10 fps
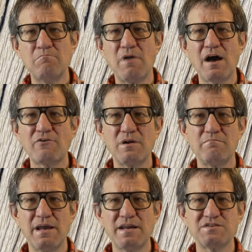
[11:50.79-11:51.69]
Moderate
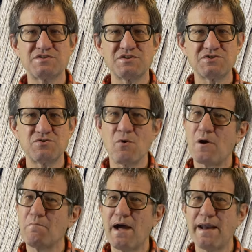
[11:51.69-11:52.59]
means the
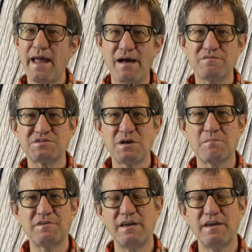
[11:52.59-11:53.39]
store might have some